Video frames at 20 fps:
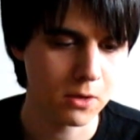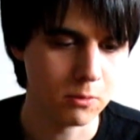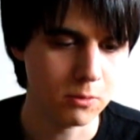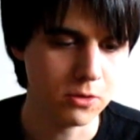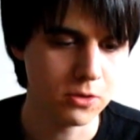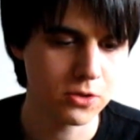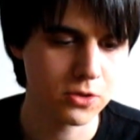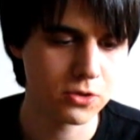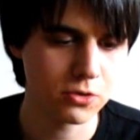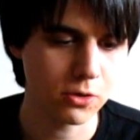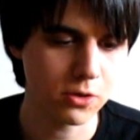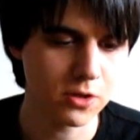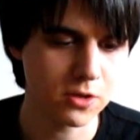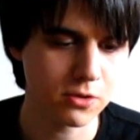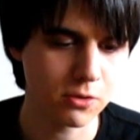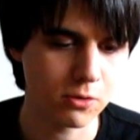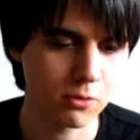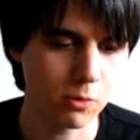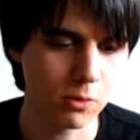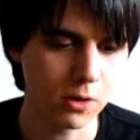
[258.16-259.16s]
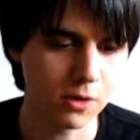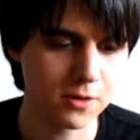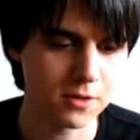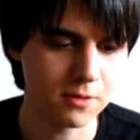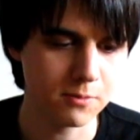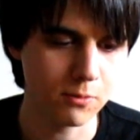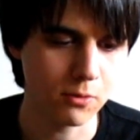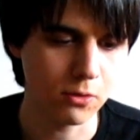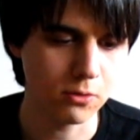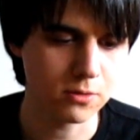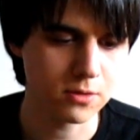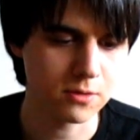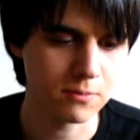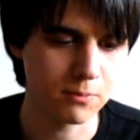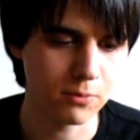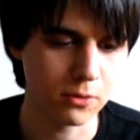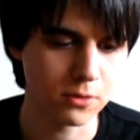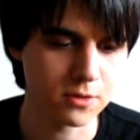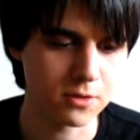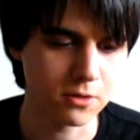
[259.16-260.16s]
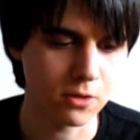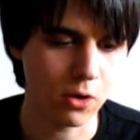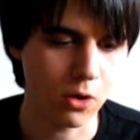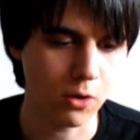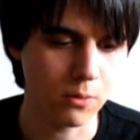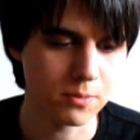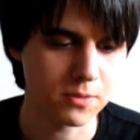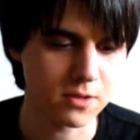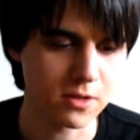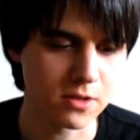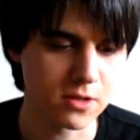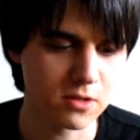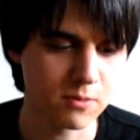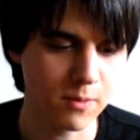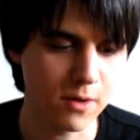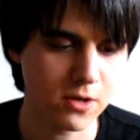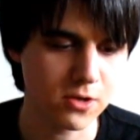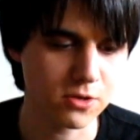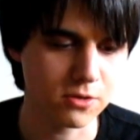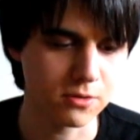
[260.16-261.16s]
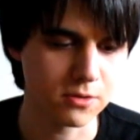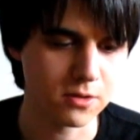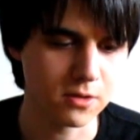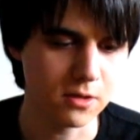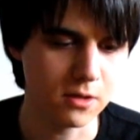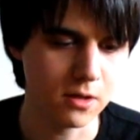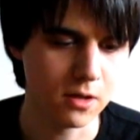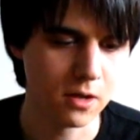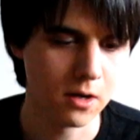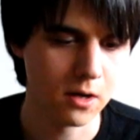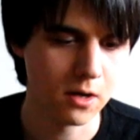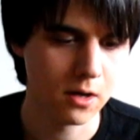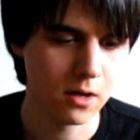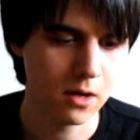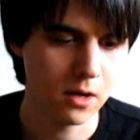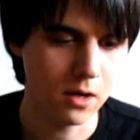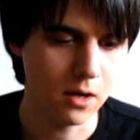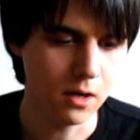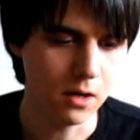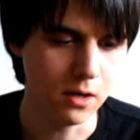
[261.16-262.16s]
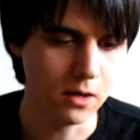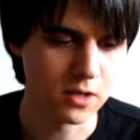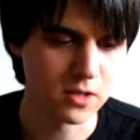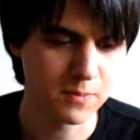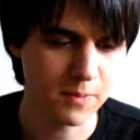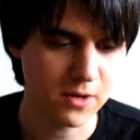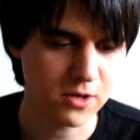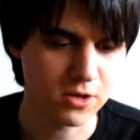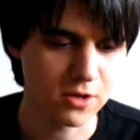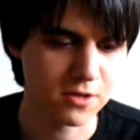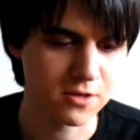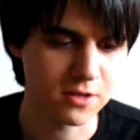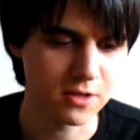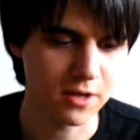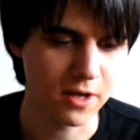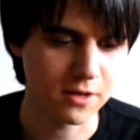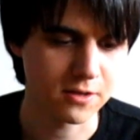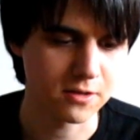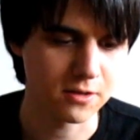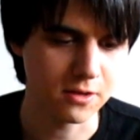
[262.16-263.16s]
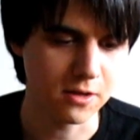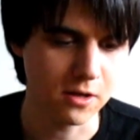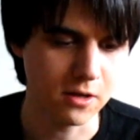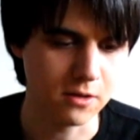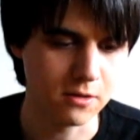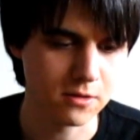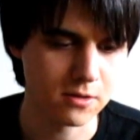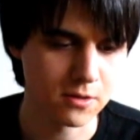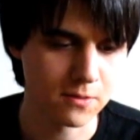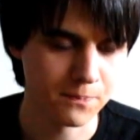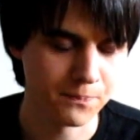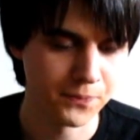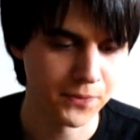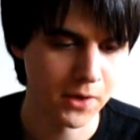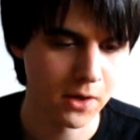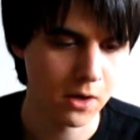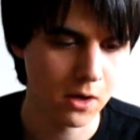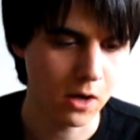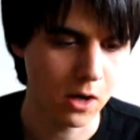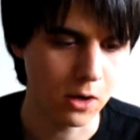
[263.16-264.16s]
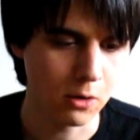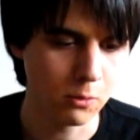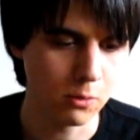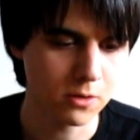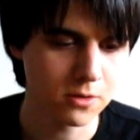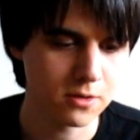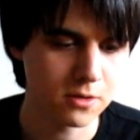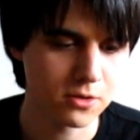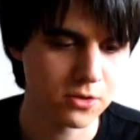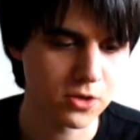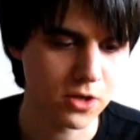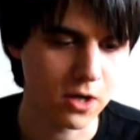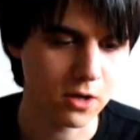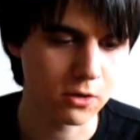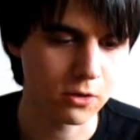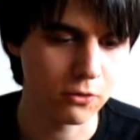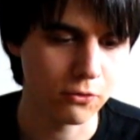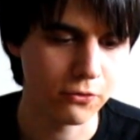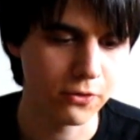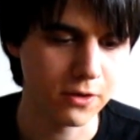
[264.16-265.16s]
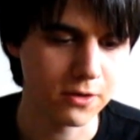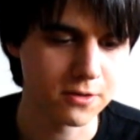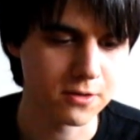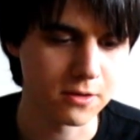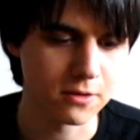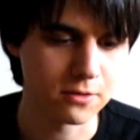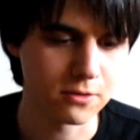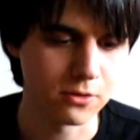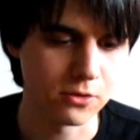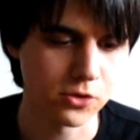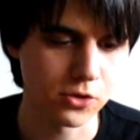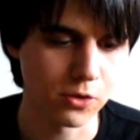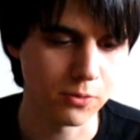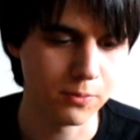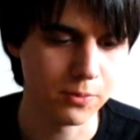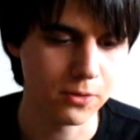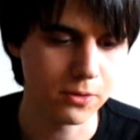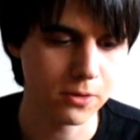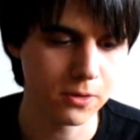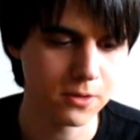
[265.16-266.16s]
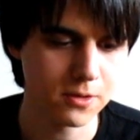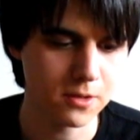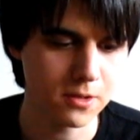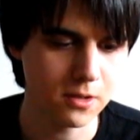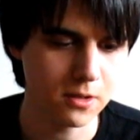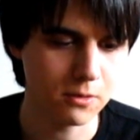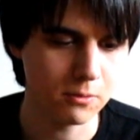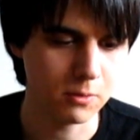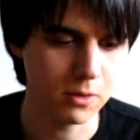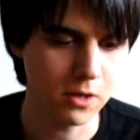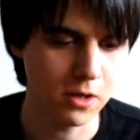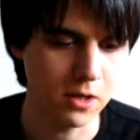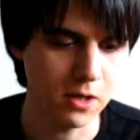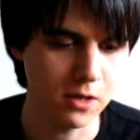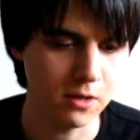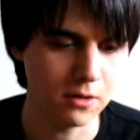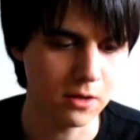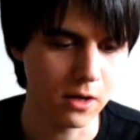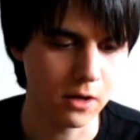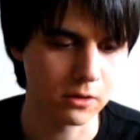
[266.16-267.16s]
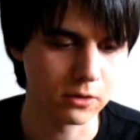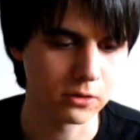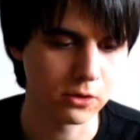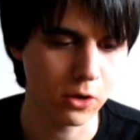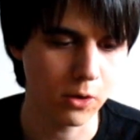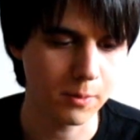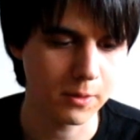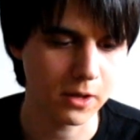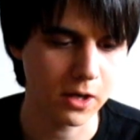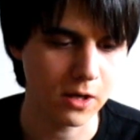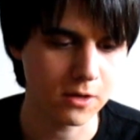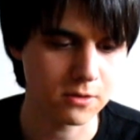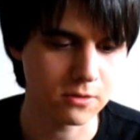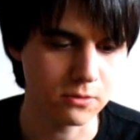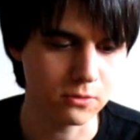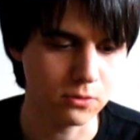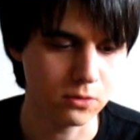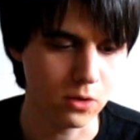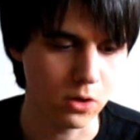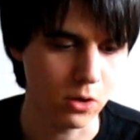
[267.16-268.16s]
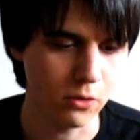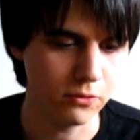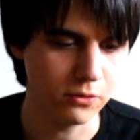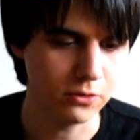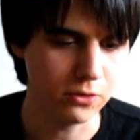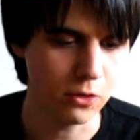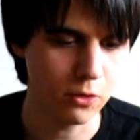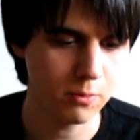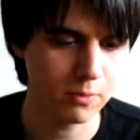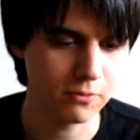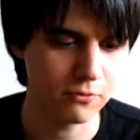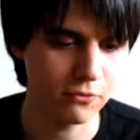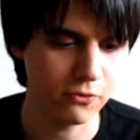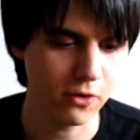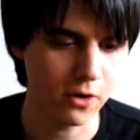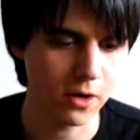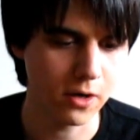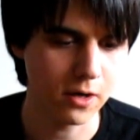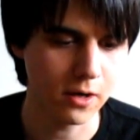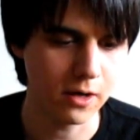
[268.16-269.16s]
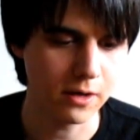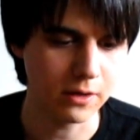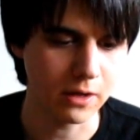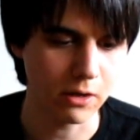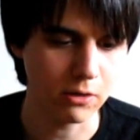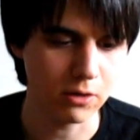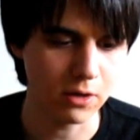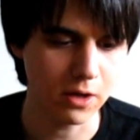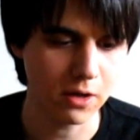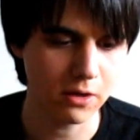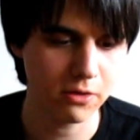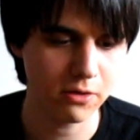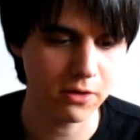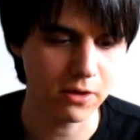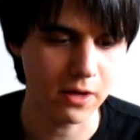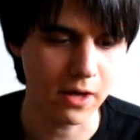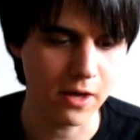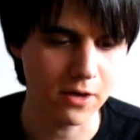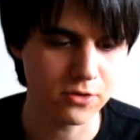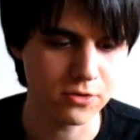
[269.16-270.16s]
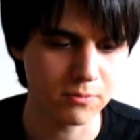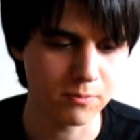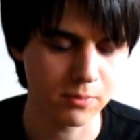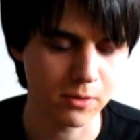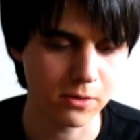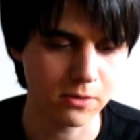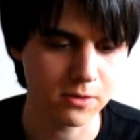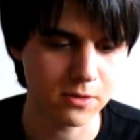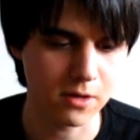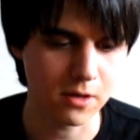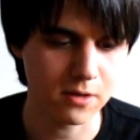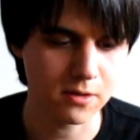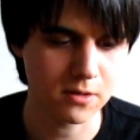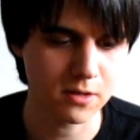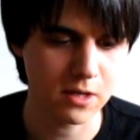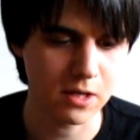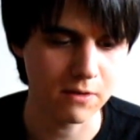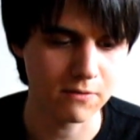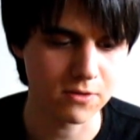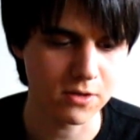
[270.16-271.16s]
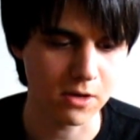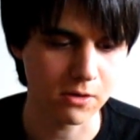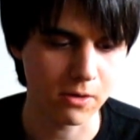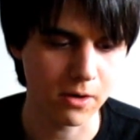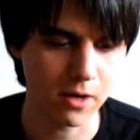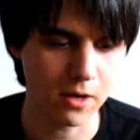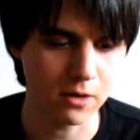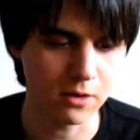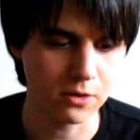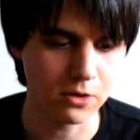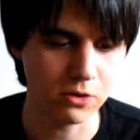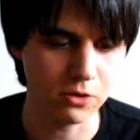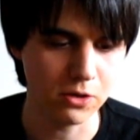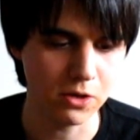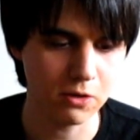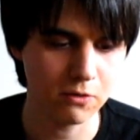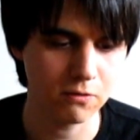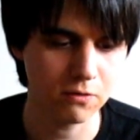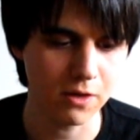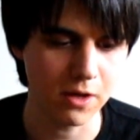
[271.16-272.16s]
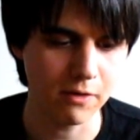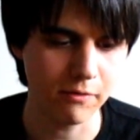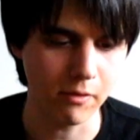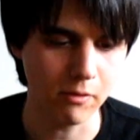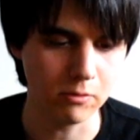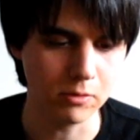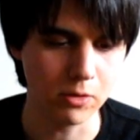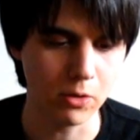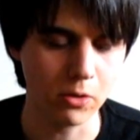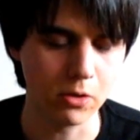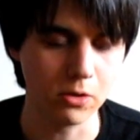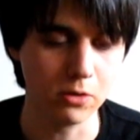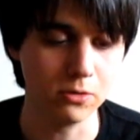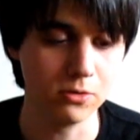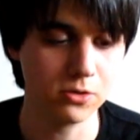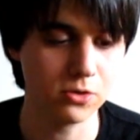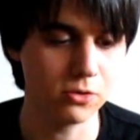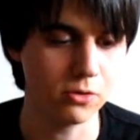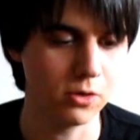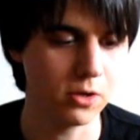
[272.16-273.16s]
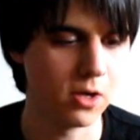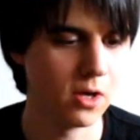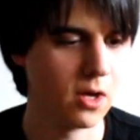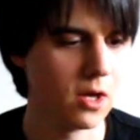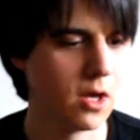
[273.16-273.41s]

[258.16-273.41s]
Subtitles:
We use choice quality malts, imported hops and specially selected yeast. Our water is charcoal filtered to ensure purity. We heat our copper kettle over an open fire, and our lengthy aging process gives our ale a unique flavour we know you'll enjoy.